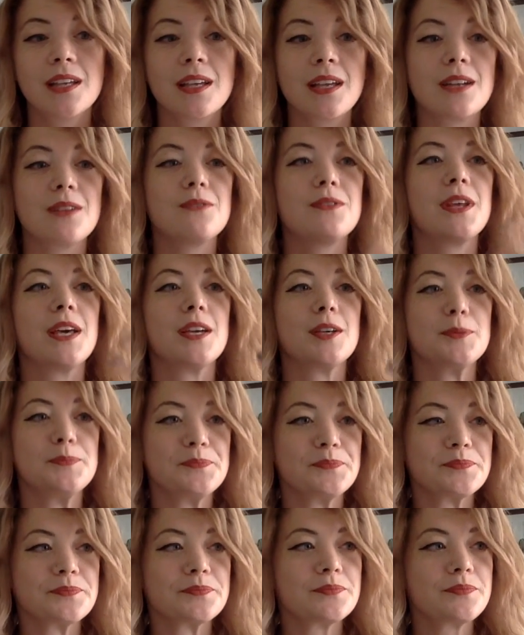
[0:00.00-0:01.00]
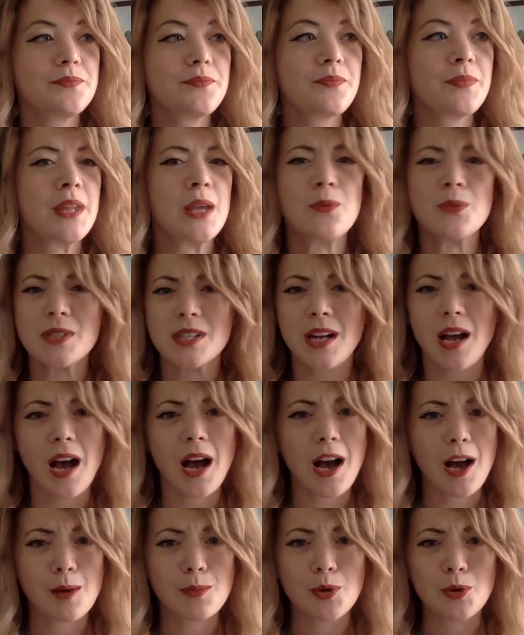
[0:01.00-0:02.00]
kind of like, it was an
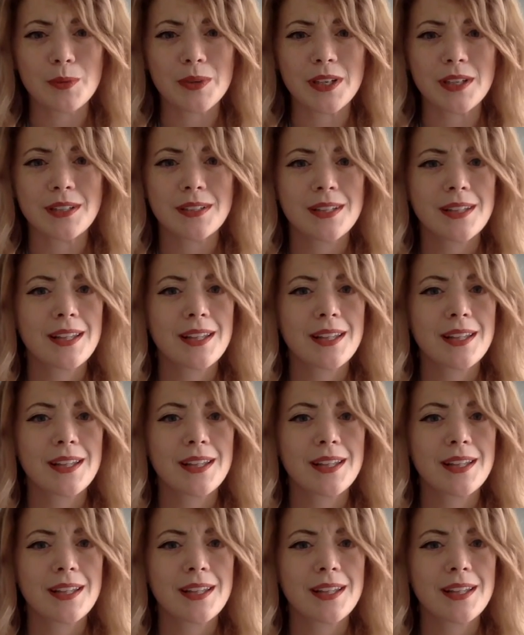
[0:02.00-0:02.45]
aha moment